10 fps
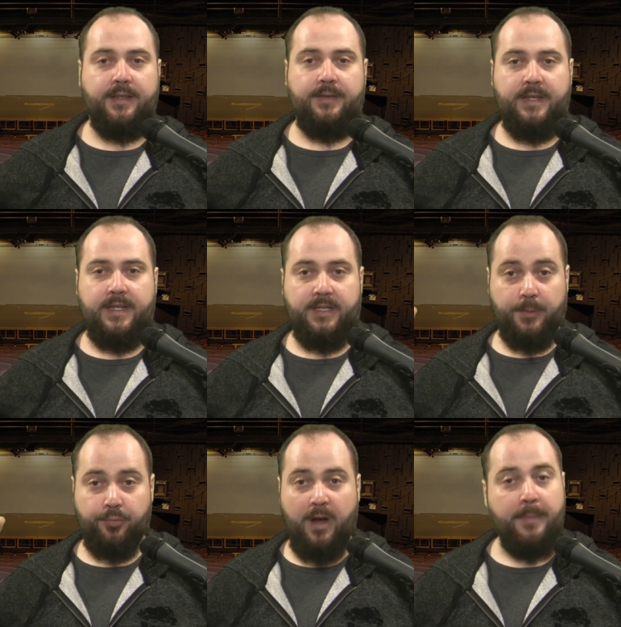the
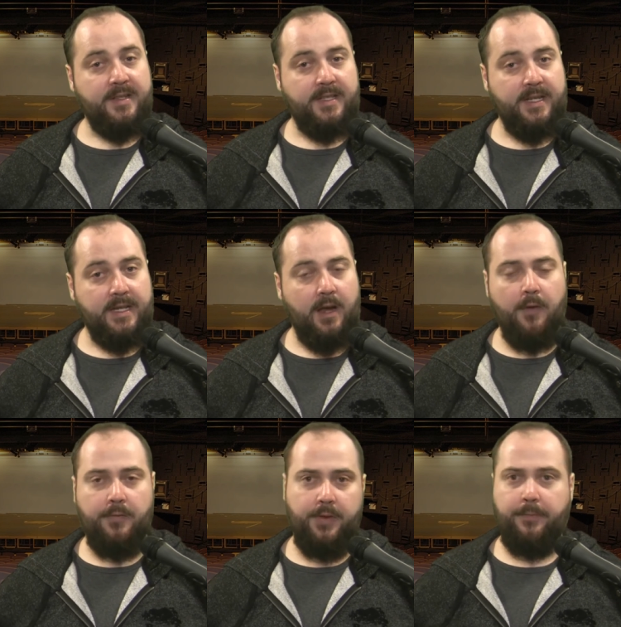supremacy
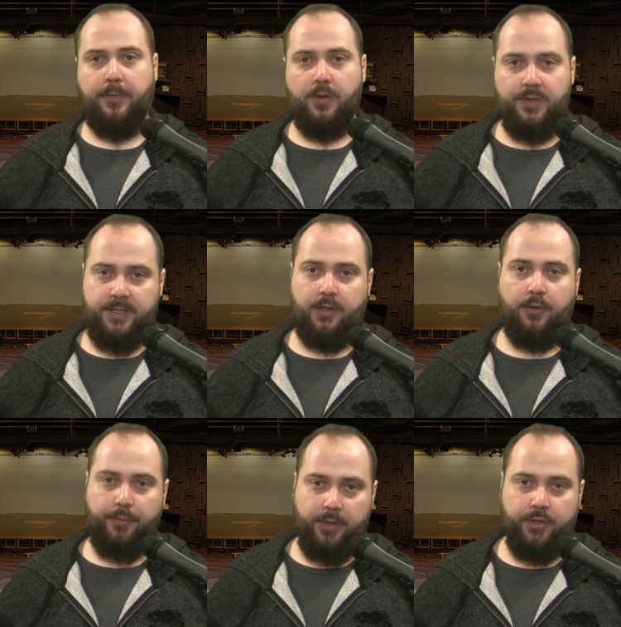of the first
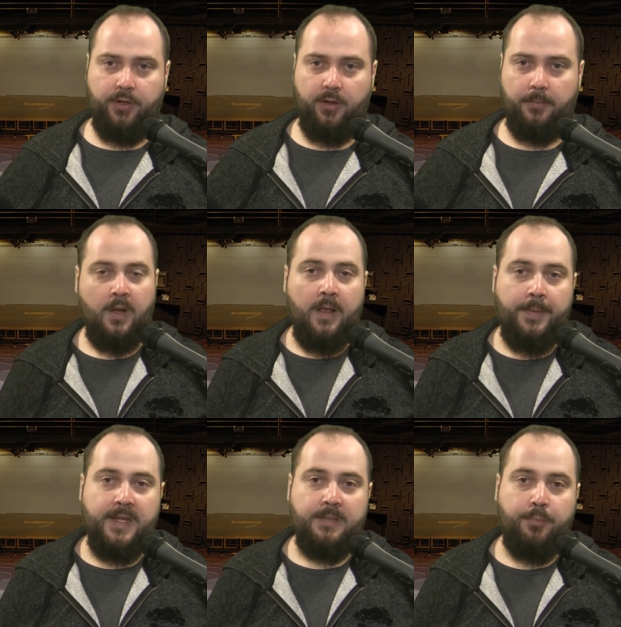original.
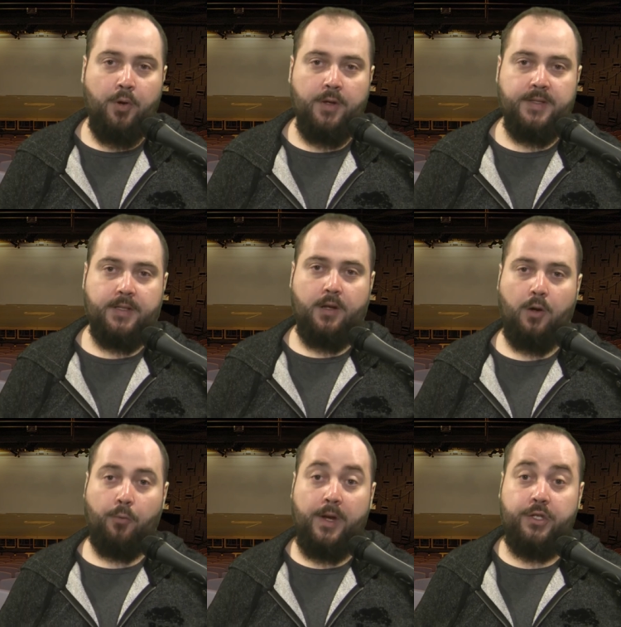This puts
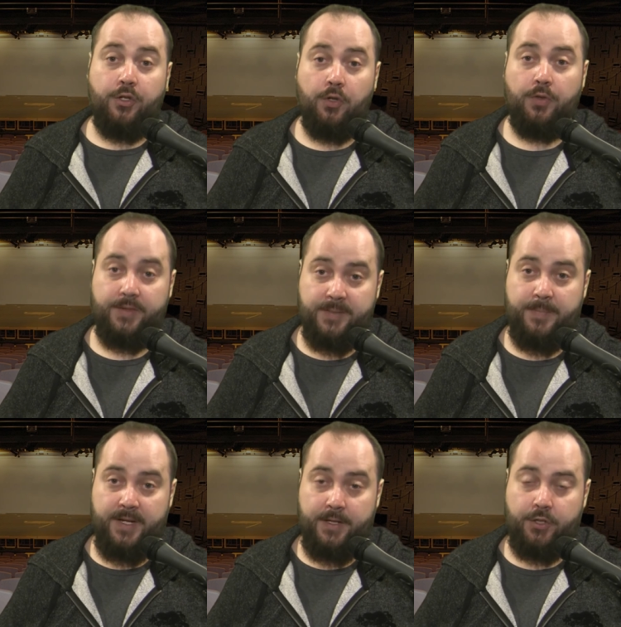original
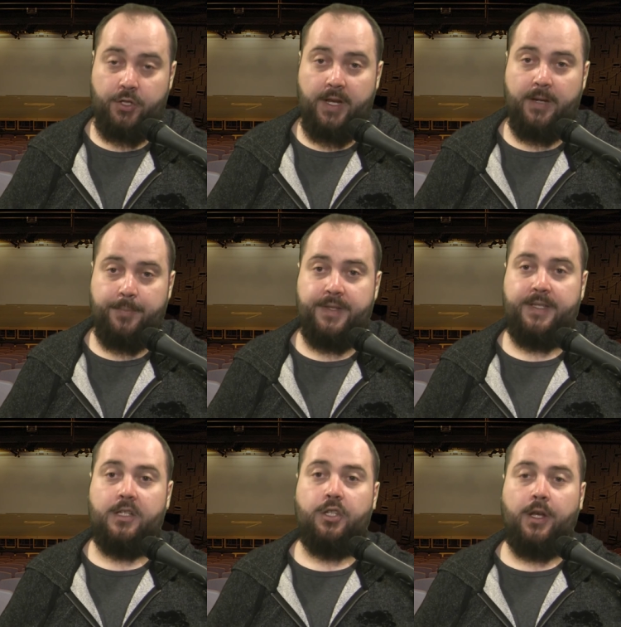speech in a
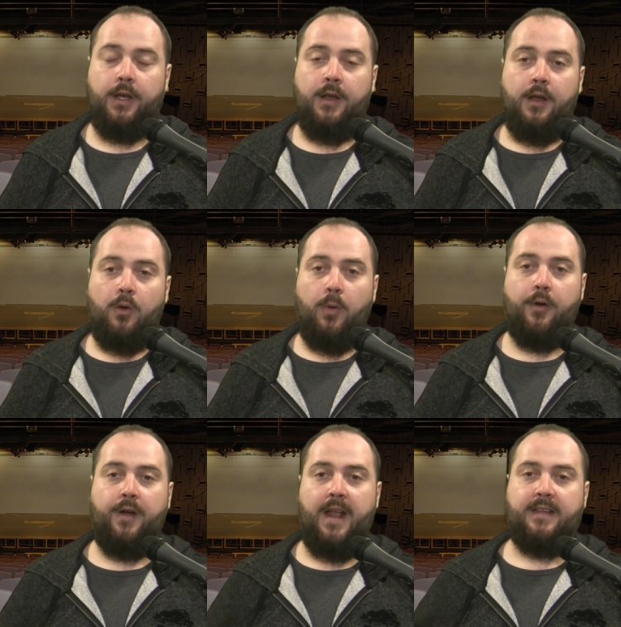position
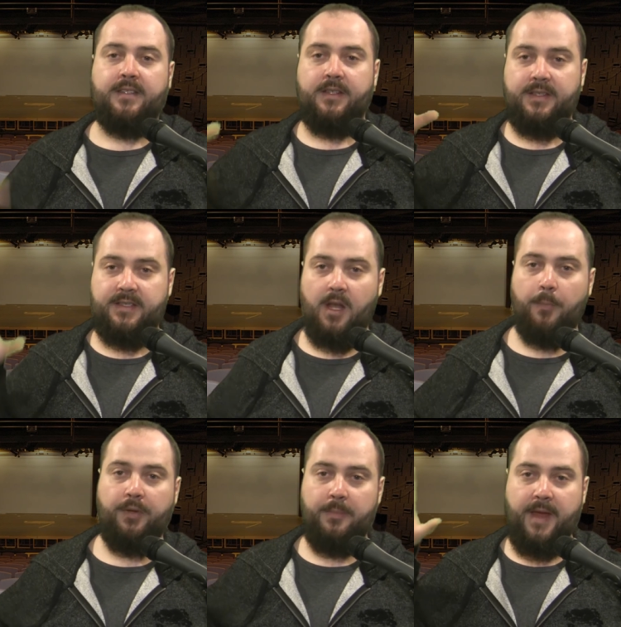where it has to
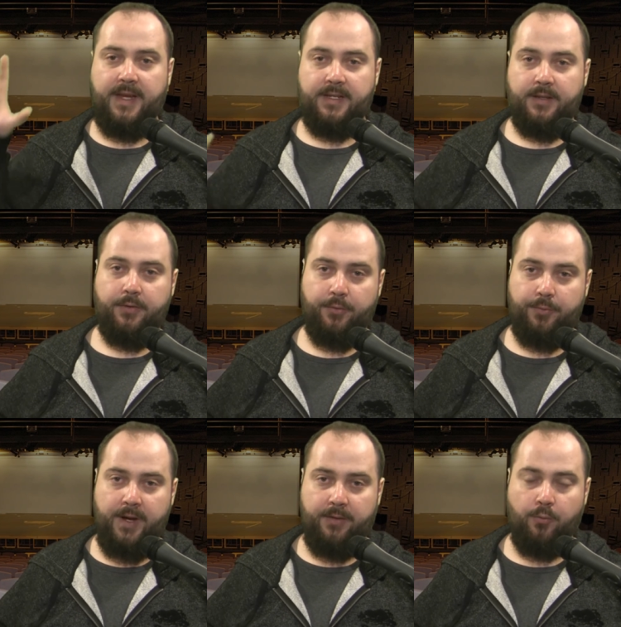sublimate the
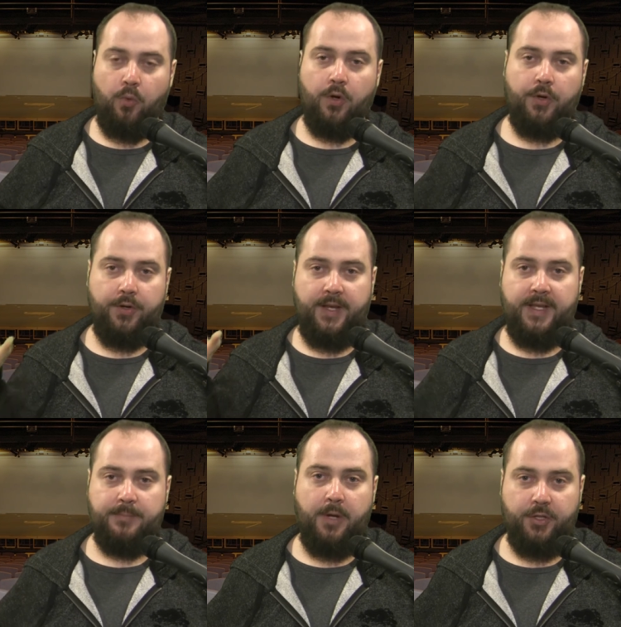written word
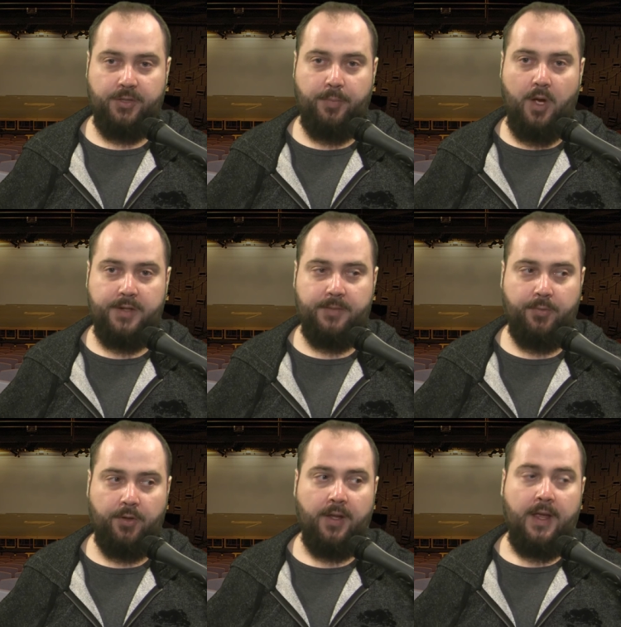as much as
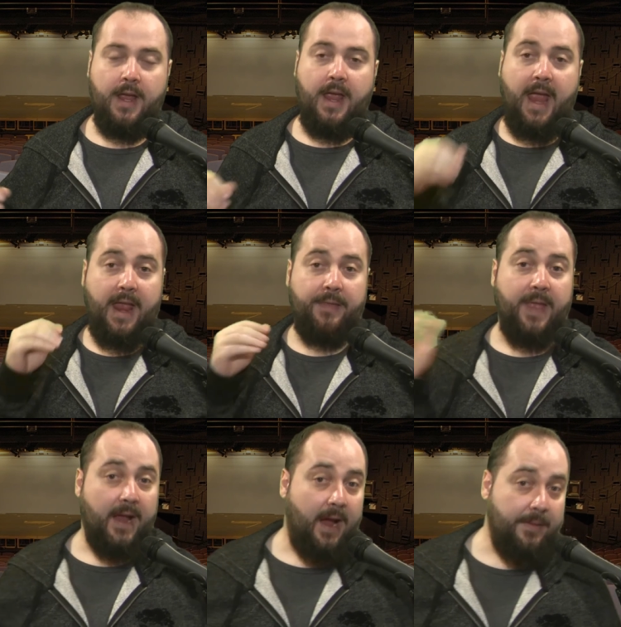possible. And
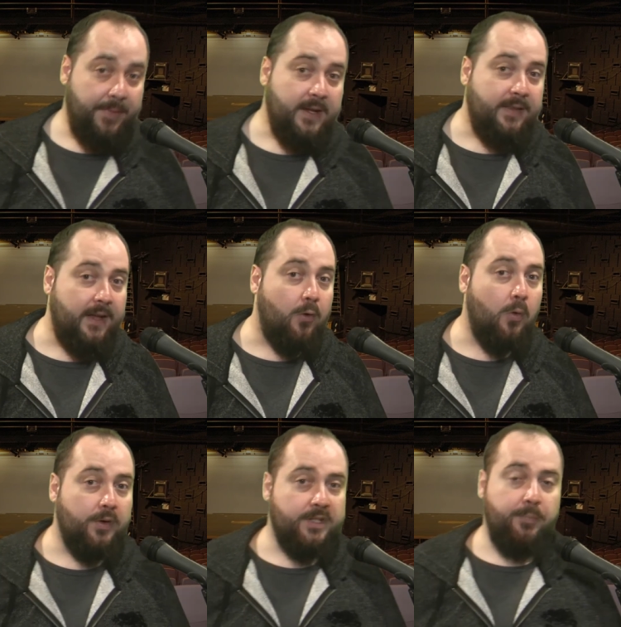that I think that
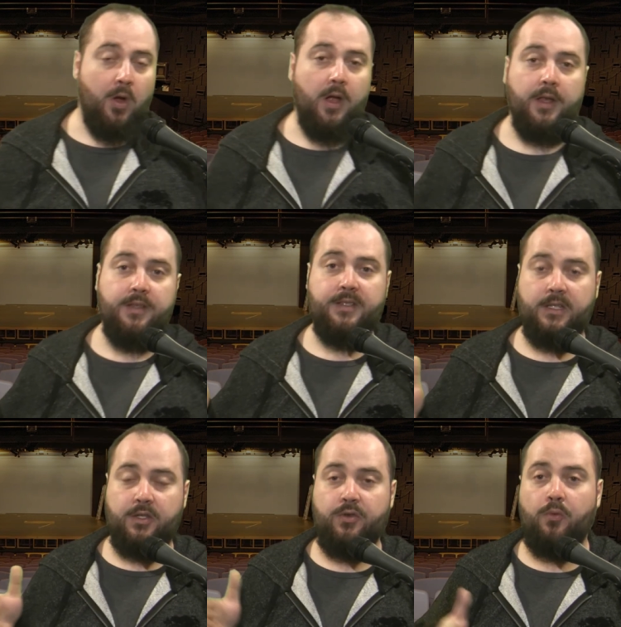corresponds
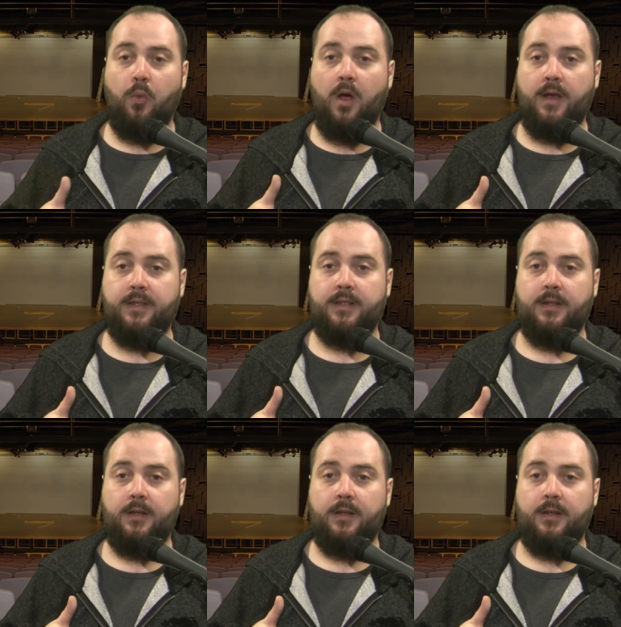to what